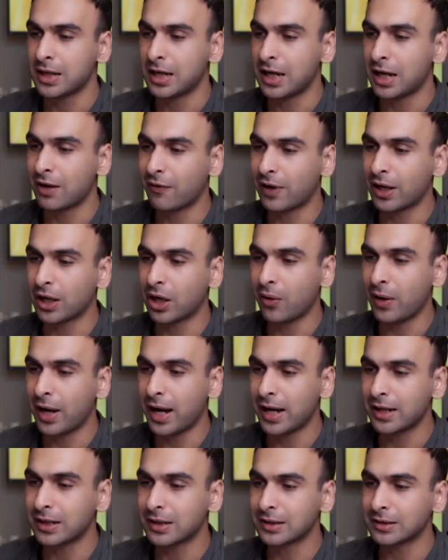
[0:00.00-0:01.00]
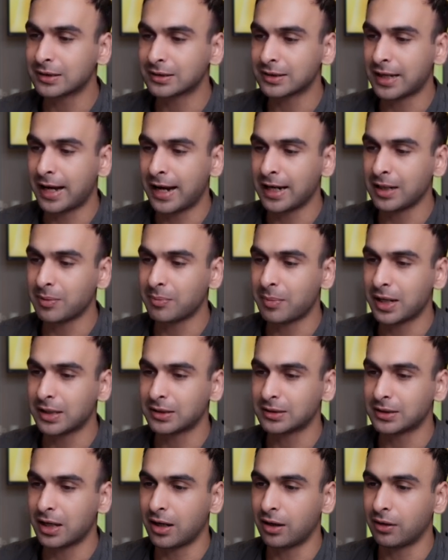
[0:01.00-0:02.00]
If I go ahead and assign
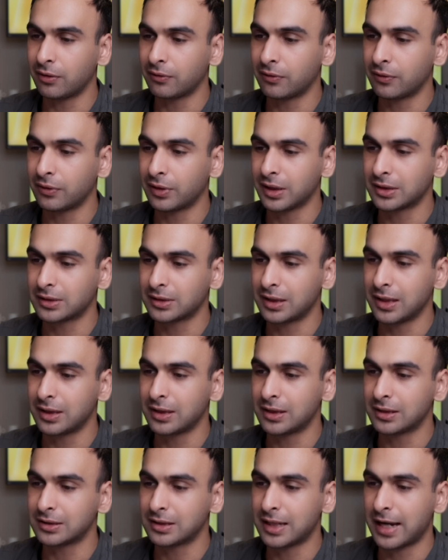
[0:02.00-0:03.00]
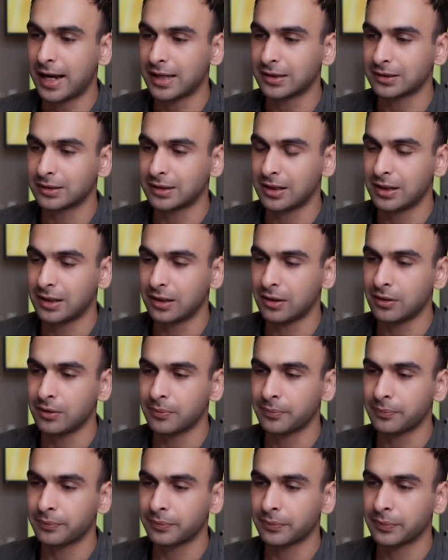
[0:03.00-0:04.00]
myself, let's say this task
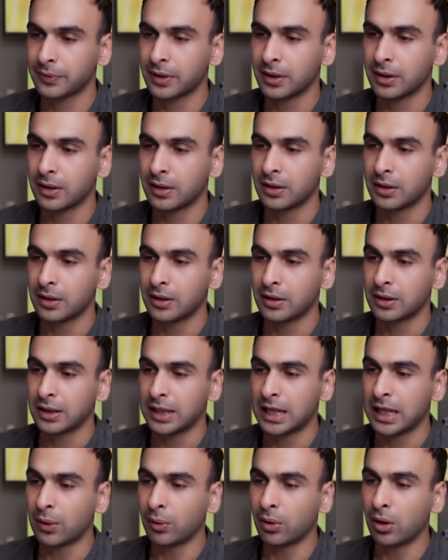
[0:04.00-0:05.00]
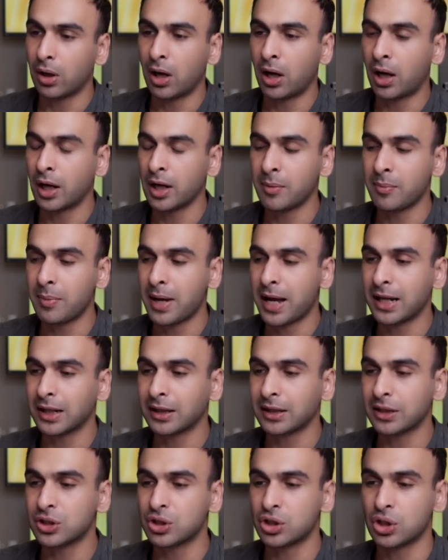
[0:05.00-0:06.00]
here, it will
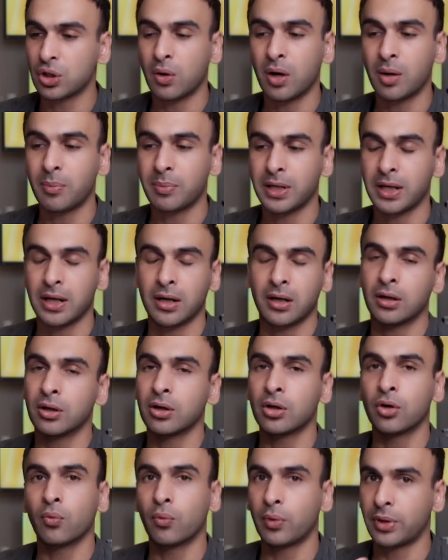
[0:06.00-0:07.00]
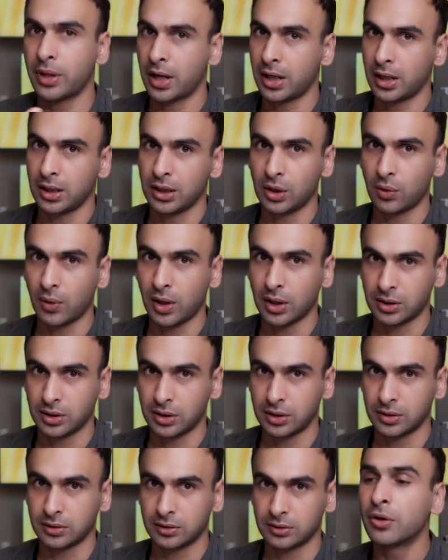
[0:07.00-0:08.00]
automatically show up here without any
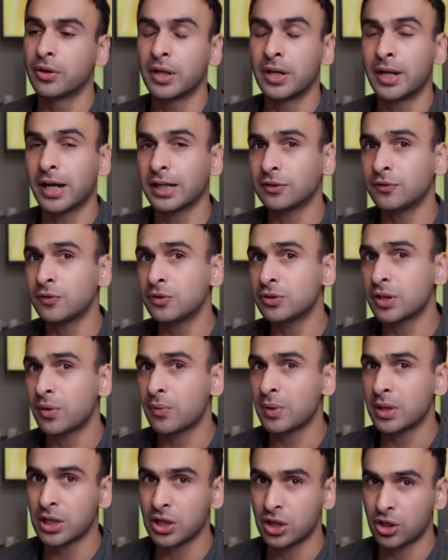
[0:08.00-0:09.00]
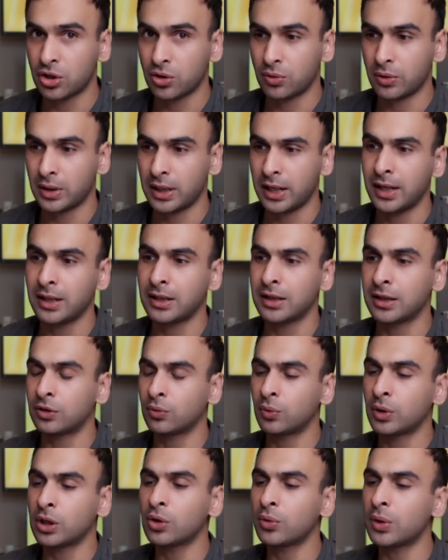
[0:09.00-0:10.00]
questions. The next views that we can create is
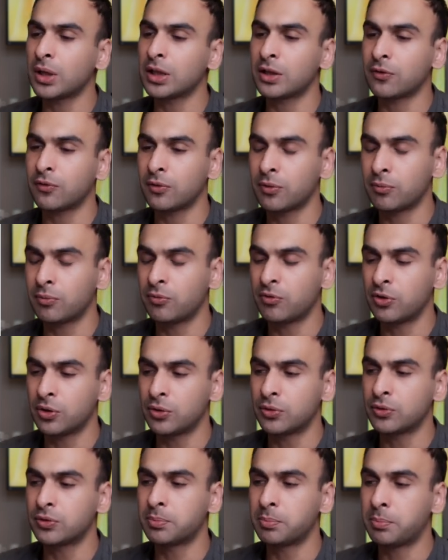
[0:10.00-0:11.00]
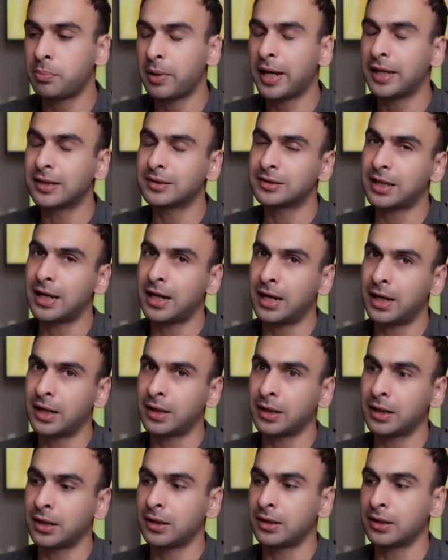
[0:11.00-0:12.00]
we can create different views based
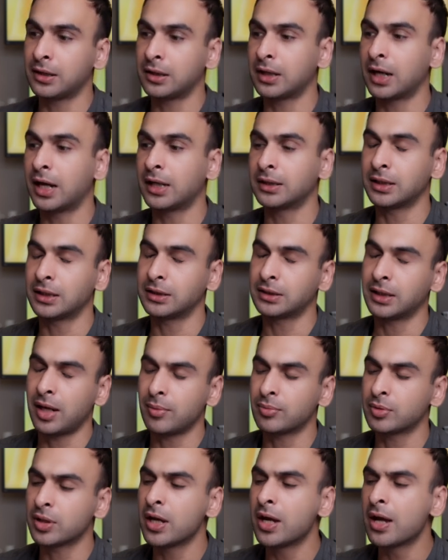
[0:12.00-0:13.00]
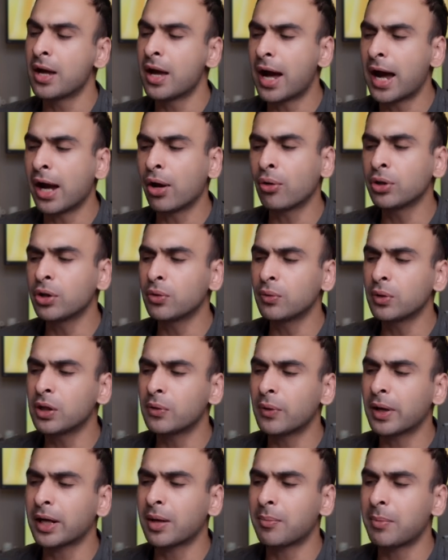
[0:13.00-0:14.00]
on the content types. I only really
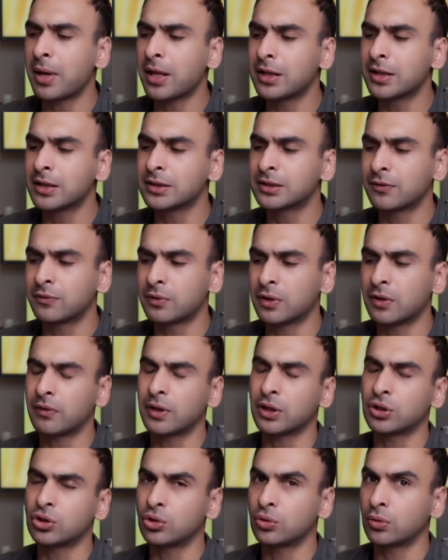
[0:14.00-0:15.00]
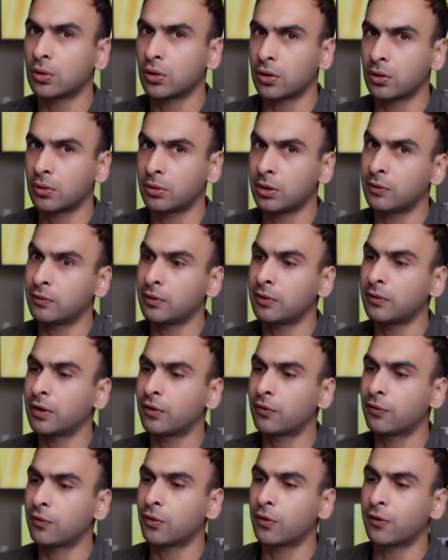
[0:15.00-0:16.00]
recommend this if you have like 2 or 3. If you have
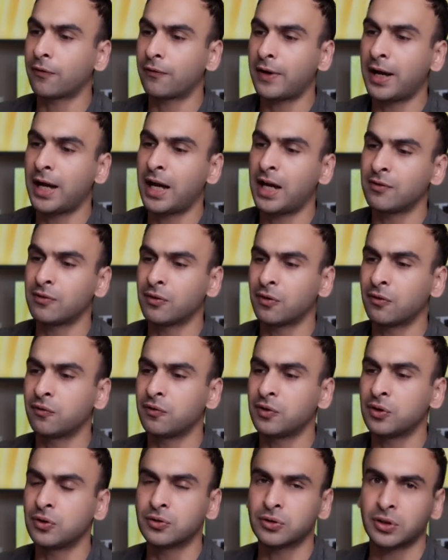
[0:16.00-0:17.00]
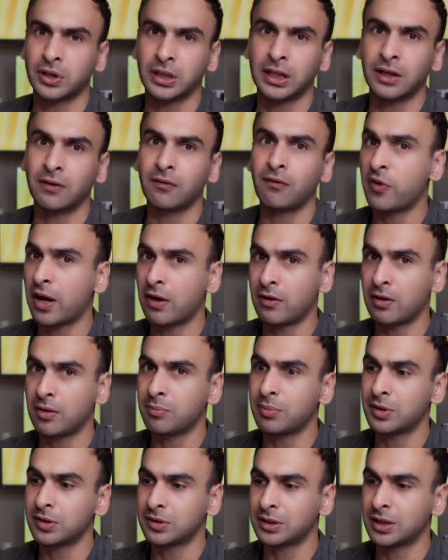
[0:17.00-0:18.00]
like 4 or 5, your views are going to get very
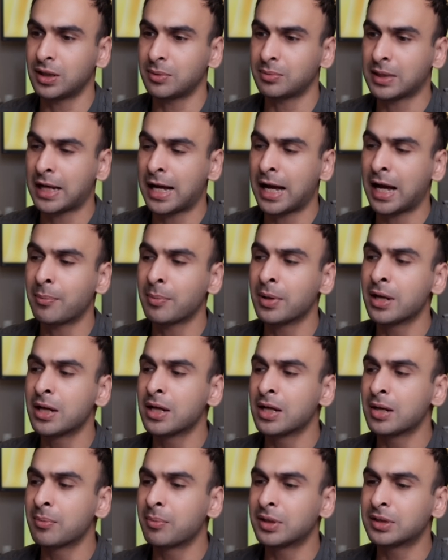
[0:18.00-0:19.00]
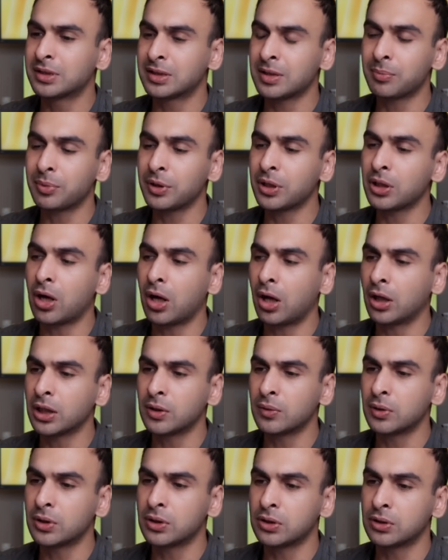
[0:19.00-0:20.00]
busy up top. But simply all
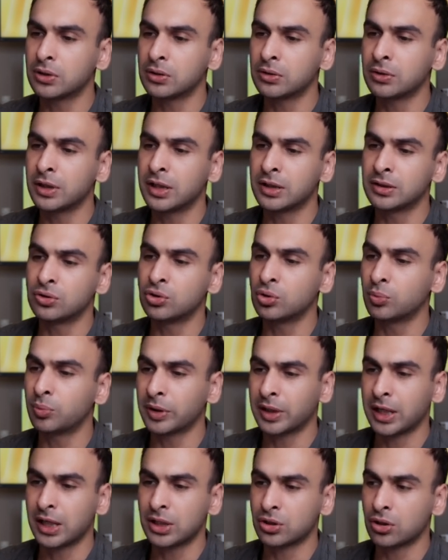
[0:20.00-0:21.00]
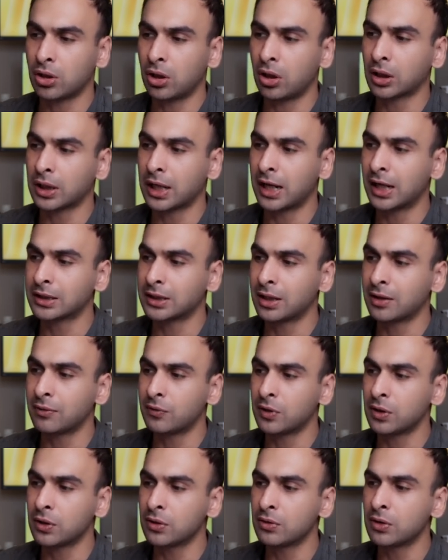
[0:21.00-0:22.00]
you would do is duplicate your all content
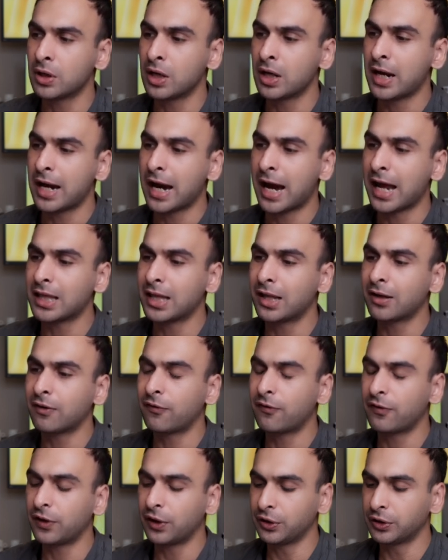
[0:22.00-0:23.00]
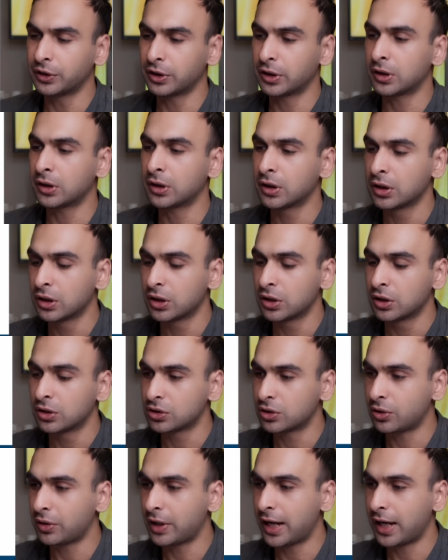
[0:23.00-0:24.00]
view and then filter
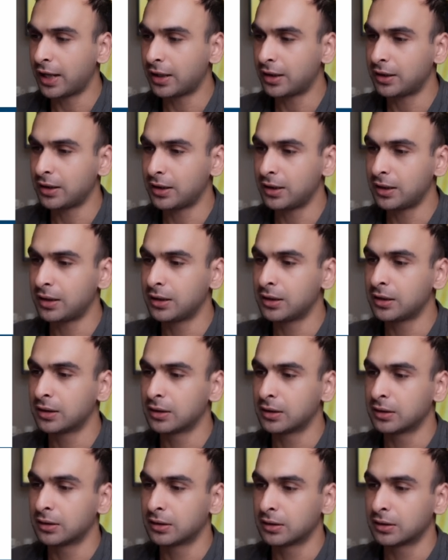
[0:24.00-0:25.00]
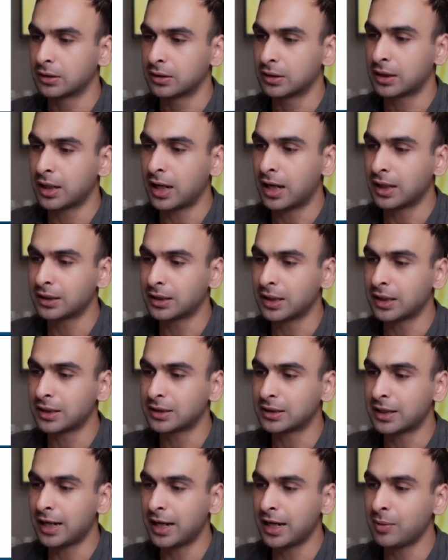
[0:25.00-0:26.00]
so that the
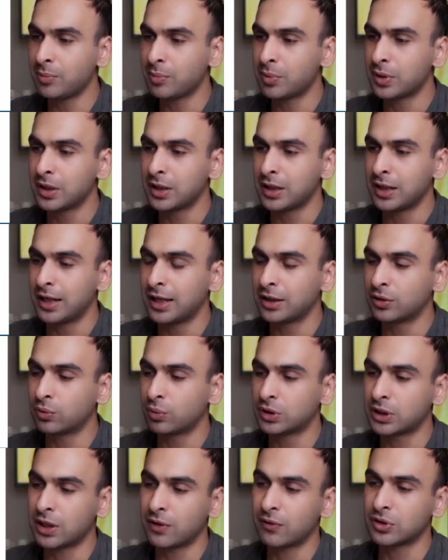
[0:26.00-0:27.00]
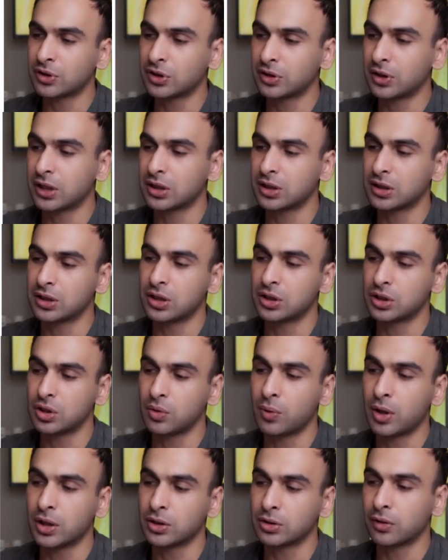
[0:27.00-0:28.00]
content type is whichever selection that you want.